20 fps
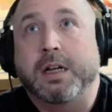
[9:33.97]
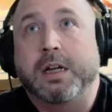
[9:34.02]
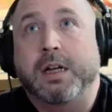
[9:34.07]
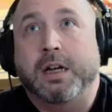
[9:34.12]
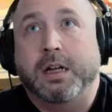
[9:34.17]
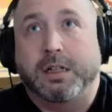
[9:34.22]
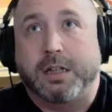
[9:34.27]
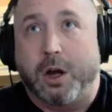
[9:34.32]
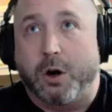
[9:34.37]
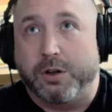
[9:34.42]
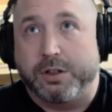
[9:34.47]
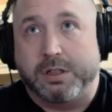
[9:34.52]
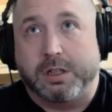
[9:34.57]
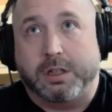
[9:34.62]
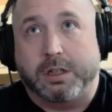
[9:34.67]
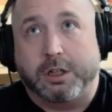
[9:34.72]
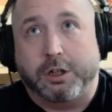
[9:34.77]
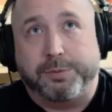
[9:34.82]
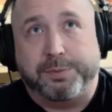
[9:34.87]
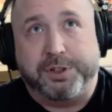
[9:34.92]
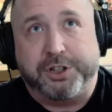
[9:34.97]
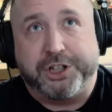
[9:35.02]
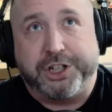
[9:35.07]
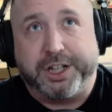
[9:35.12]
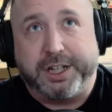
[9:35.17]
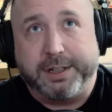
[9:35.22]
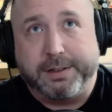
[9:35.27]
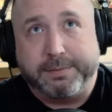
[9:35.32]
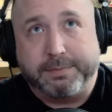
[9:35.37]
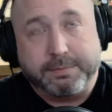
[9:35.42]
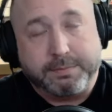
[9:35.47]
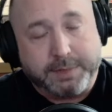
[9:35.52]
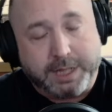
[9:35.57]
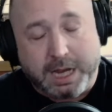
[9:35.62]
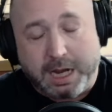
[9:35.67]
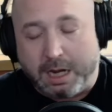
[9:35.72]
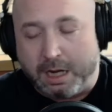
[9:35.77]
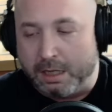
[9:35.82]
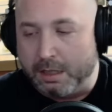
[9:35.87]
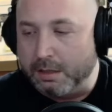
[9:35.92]
Now, is it a good machine? Yeah,
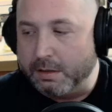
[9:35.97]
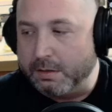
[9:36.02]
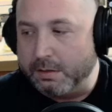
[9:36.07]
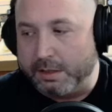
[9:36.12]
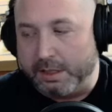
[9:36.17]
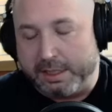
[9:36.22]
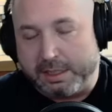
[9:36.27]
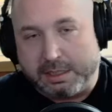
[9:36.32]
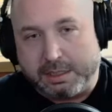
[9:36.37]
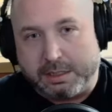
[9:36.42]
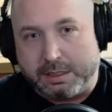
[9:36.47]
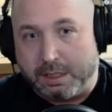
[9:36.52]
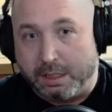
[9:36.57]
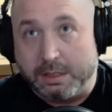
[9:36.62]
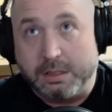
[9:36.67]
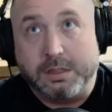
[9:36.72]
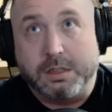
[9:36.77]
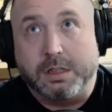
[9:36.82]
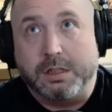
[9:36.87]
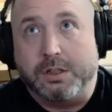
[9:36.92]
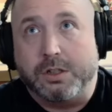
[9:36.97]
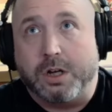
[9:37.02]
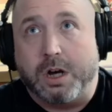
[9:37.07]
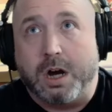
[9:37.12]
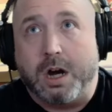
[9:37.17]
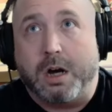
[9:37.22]
it does the job.